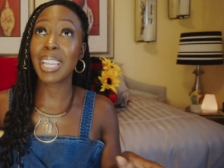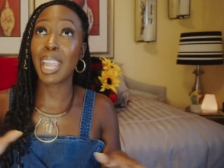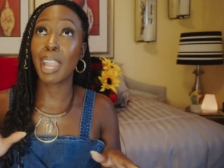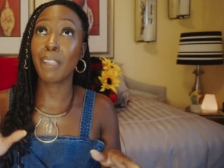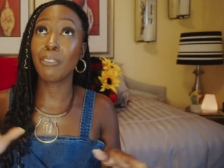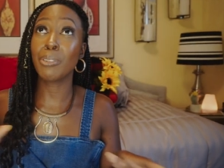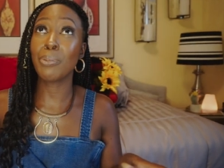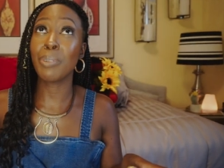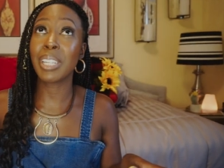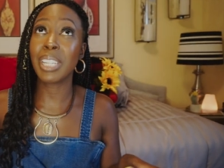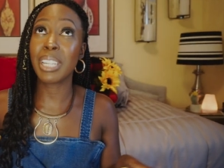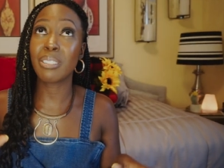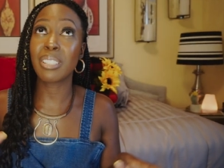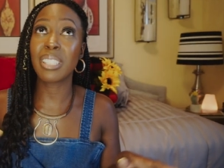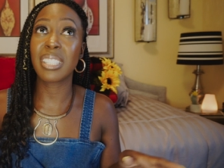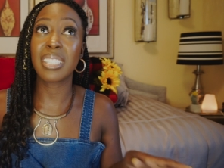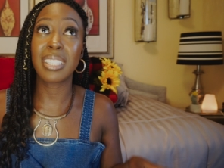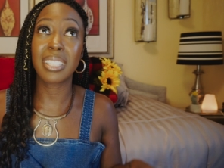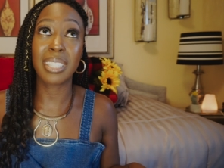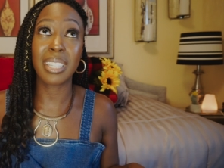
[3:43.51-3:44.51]
everyone
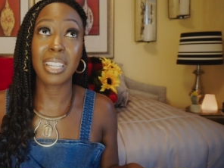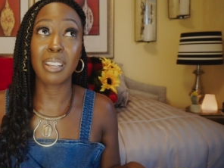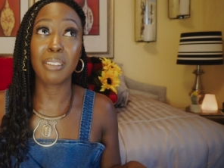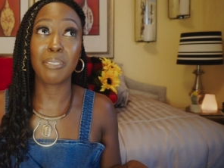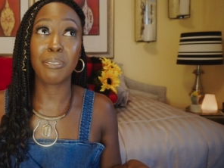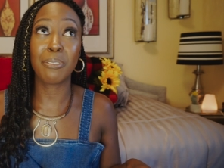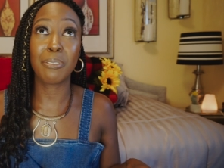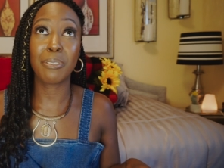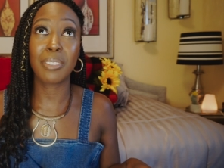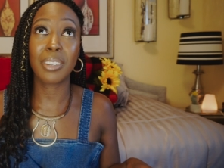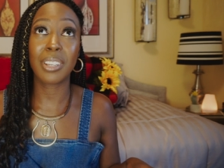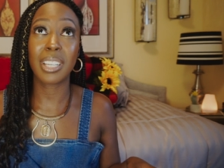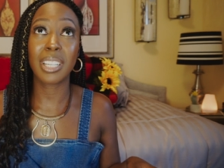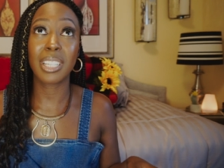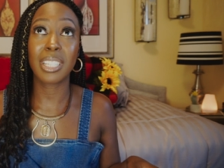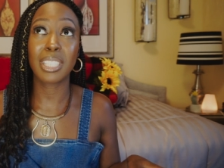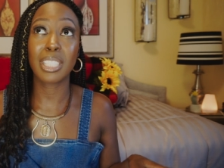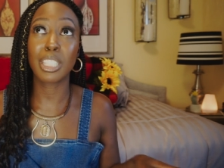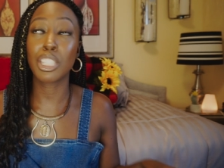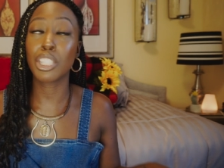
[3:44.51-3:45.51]
else's stuff
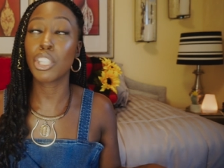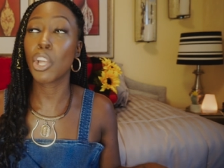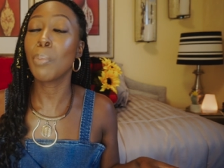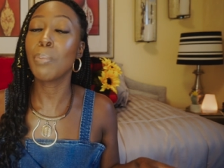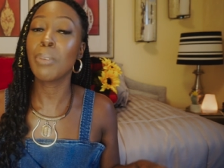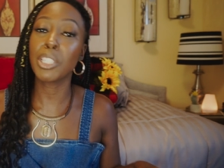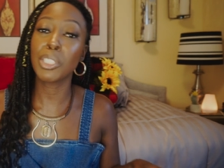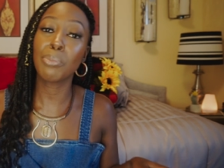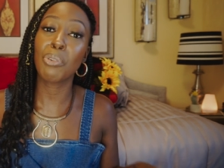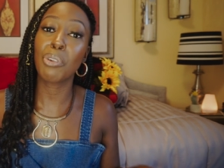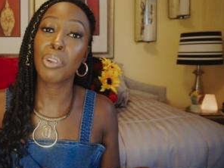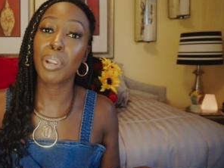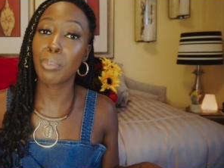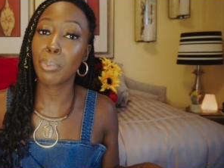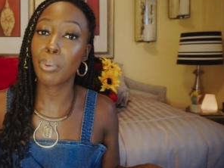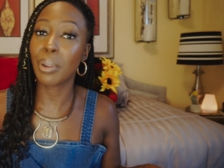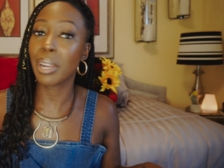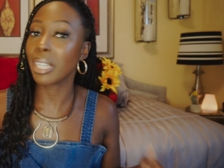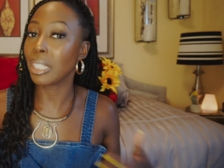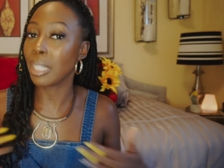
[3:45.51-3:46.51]
so much more
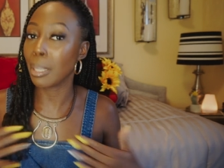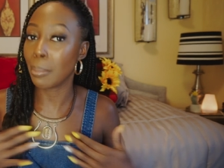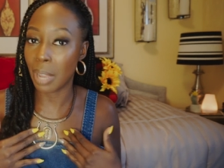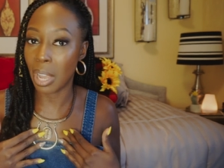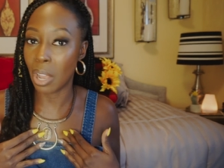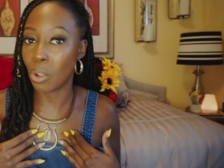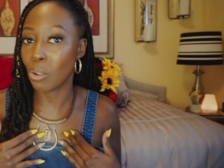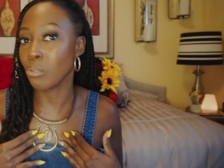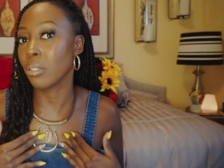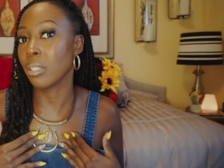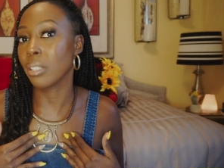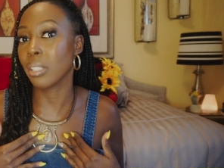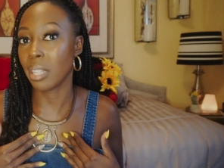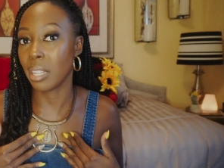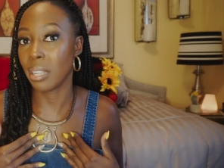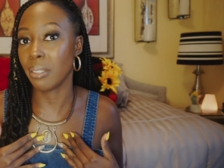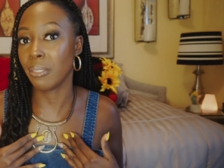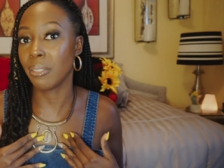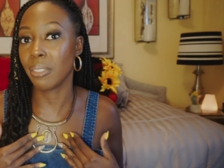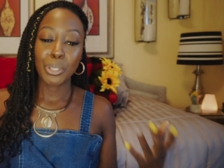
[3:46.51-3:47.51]
important than my own
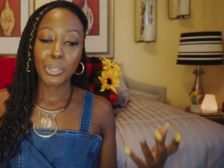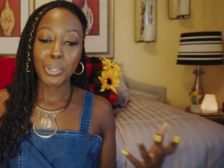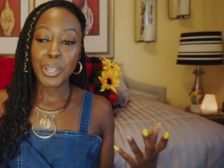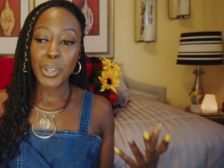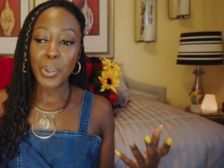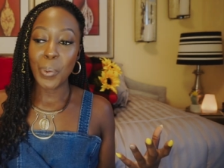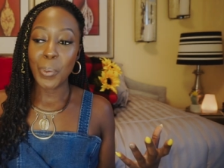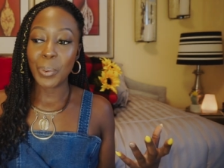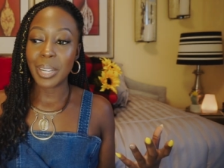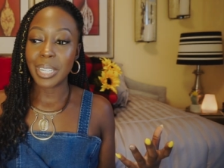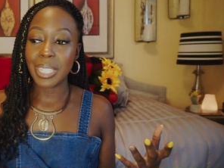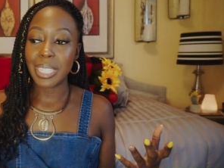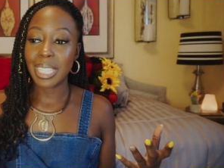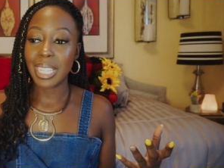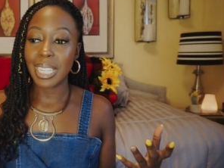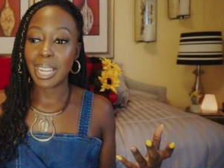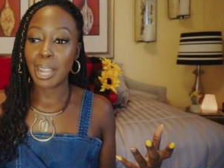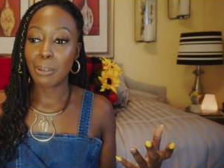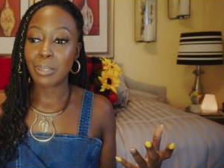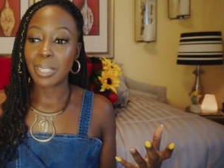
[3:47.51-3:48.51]
stuff. During
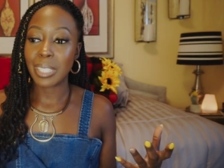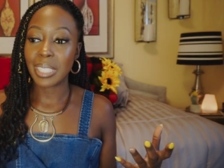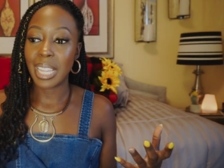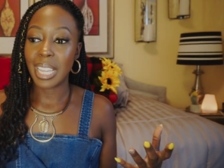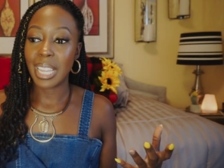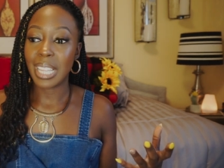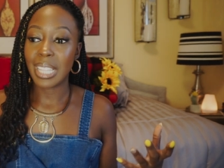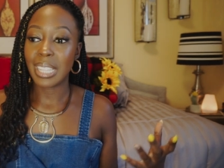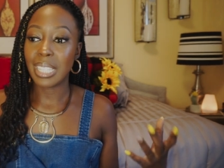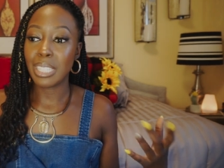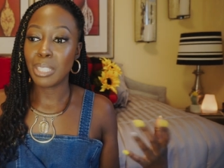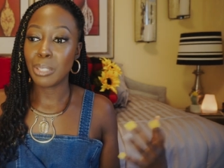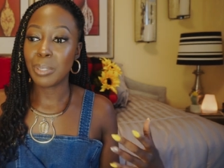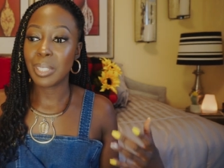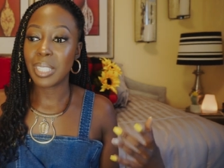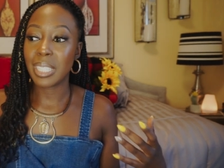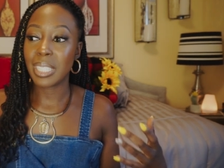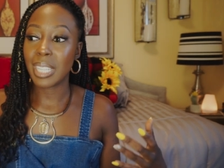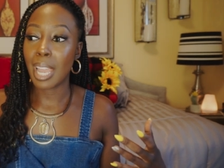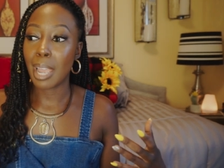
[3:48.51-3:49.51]
quarantine, I would say this
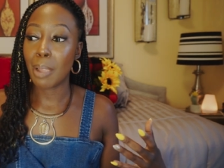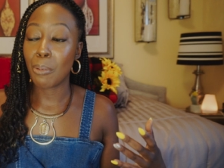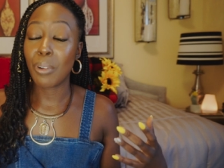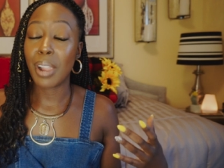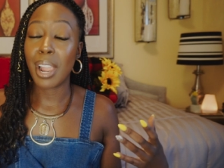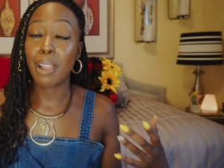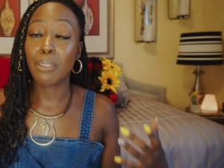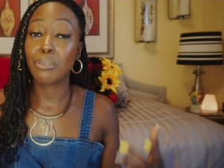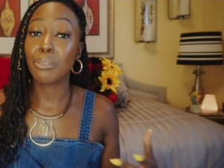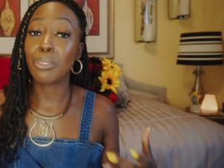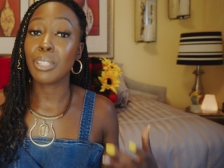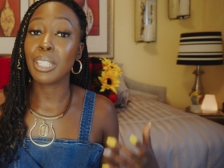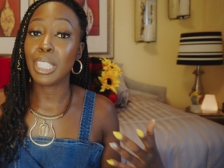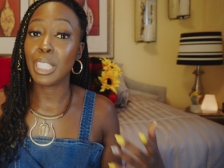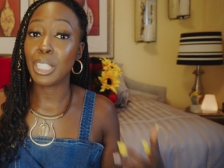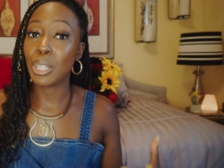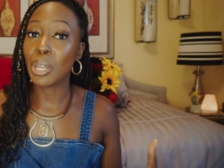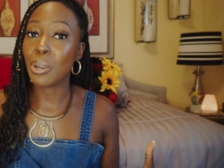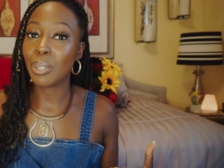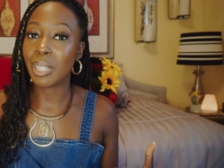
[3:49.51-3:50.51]
was the time where I
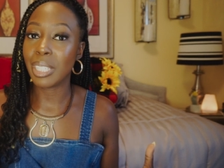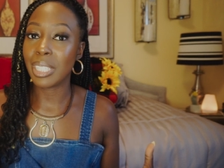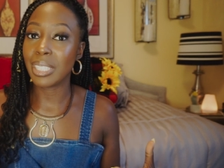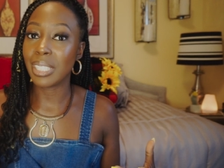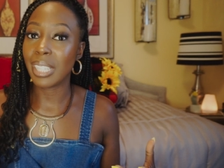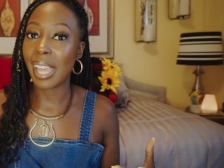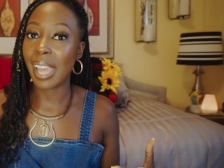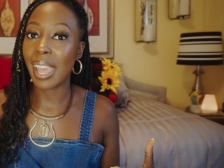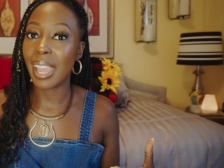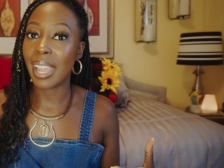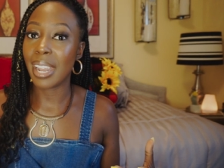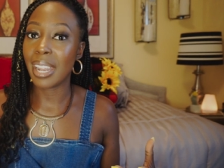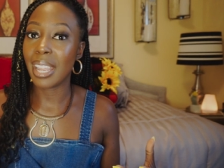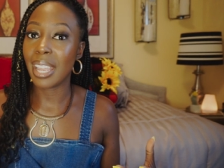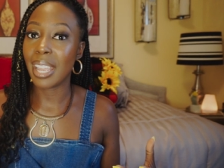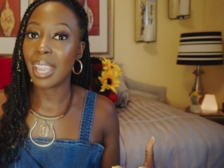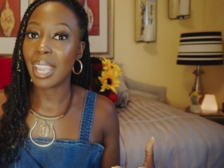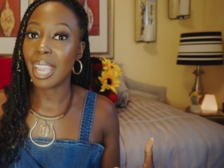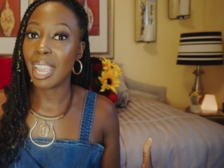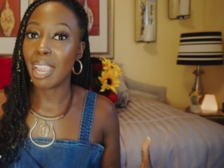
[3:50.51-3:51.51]
really noticed that
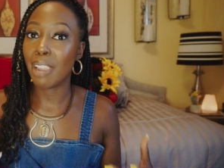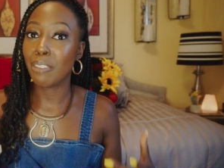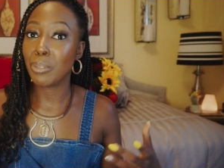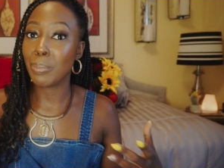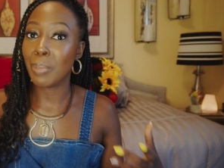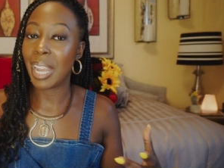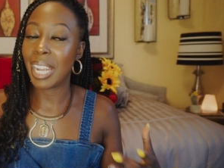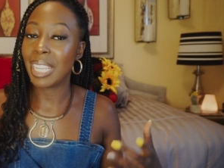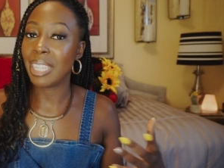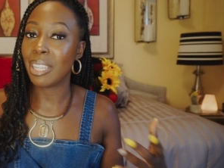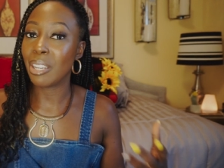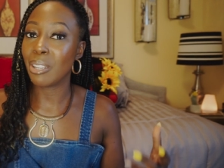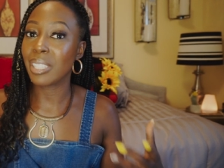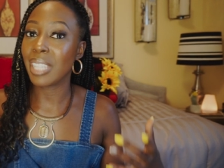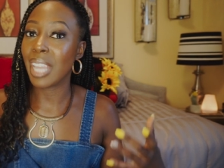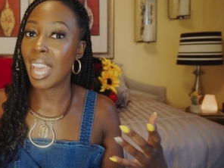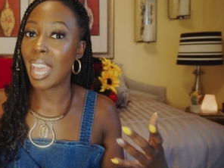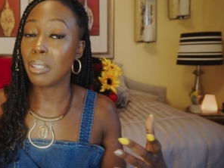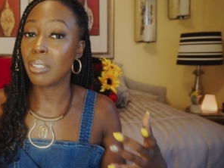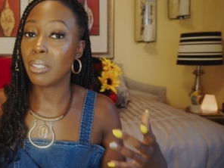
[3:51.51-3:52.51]
everybody else
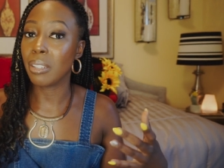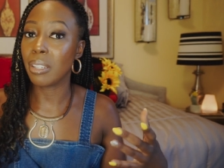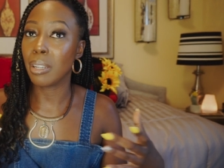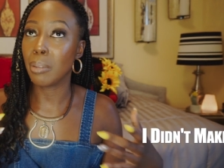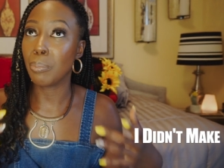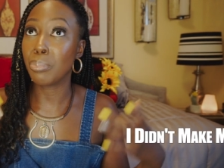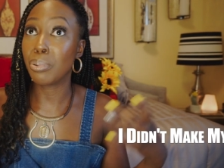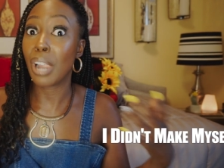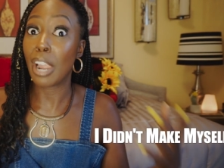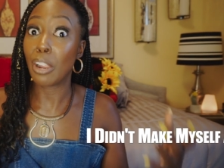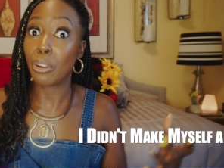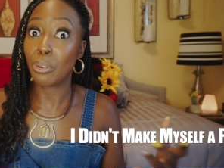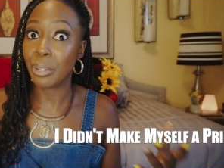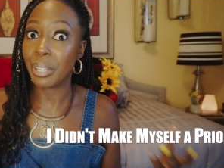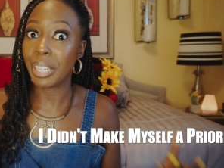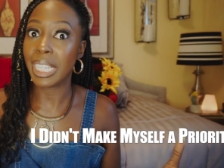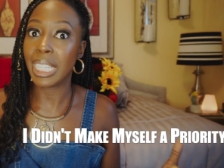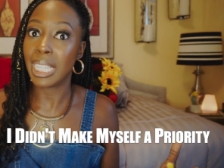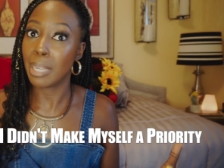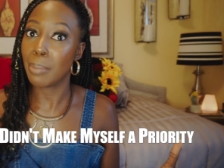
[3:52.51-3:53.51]
had a
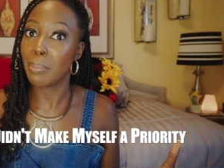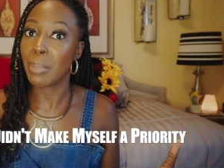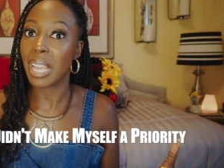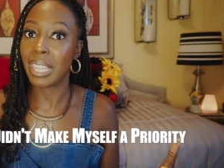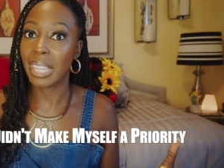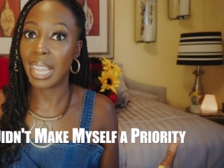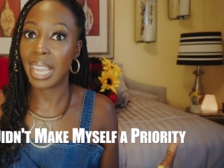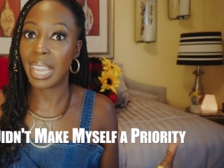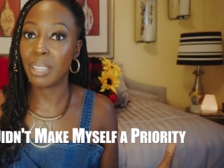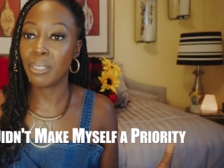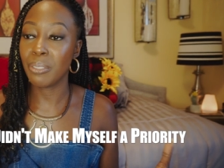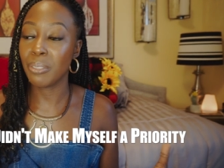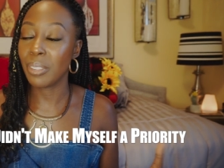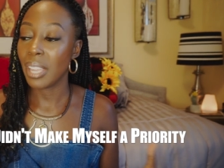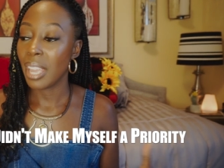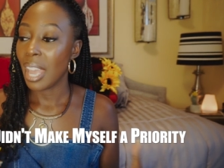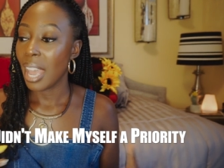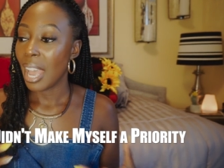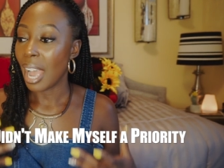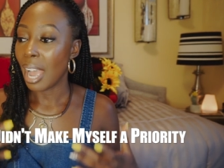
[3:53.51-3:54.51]
priority in my life.
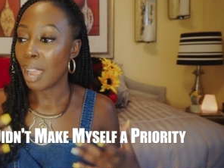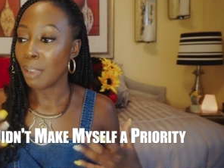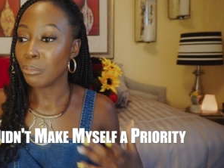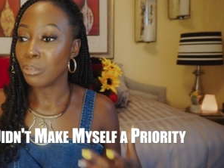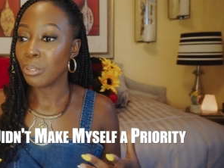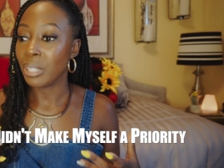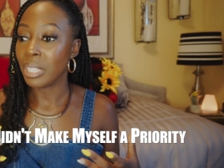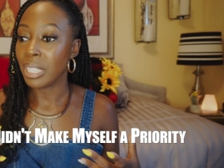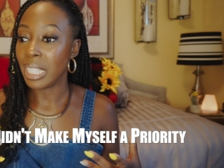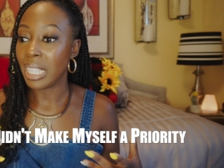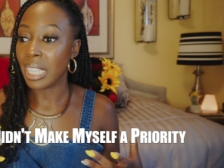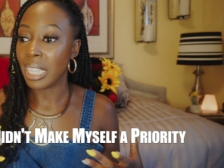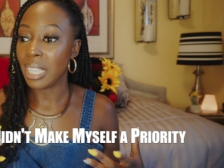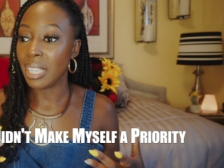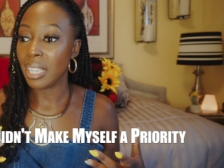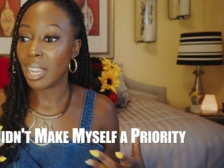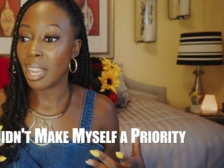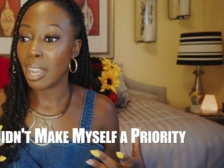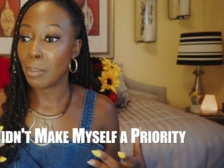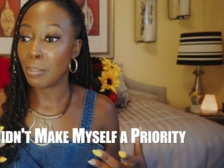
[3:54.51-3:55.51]
I
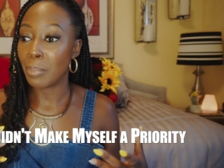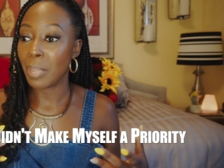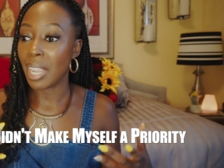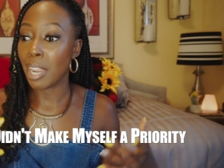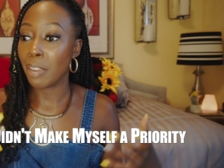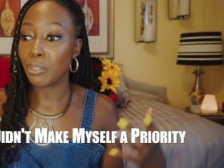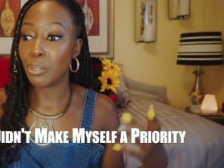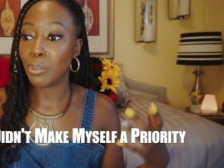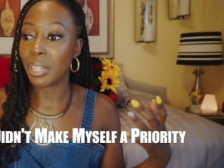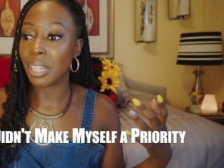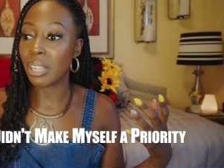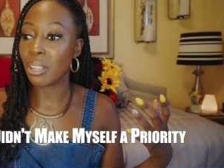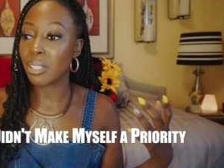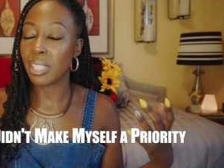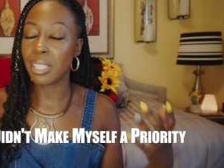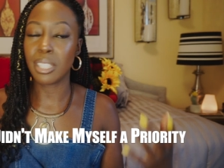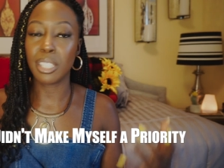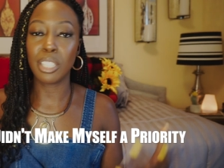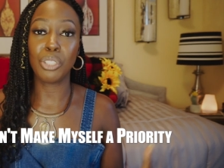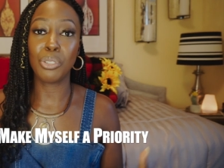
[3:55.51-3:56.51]
really um, made everyone
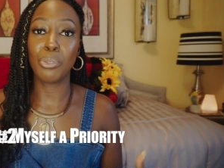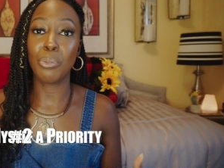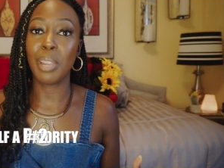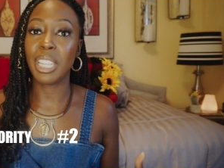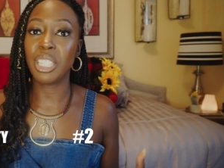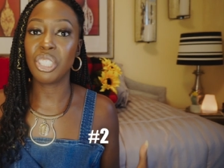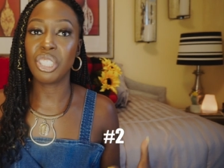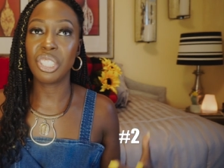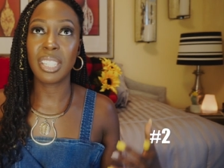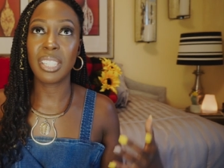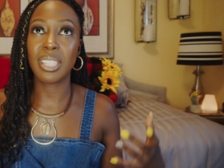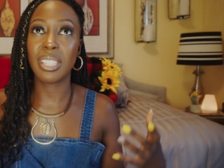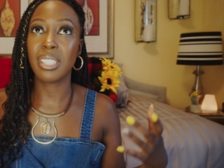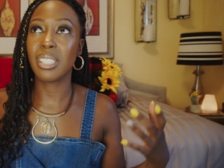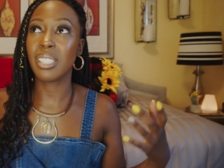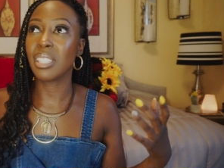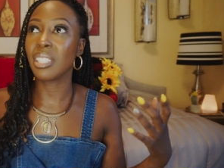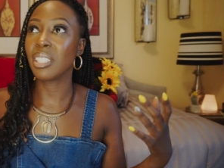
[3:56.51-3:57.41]
else's situations,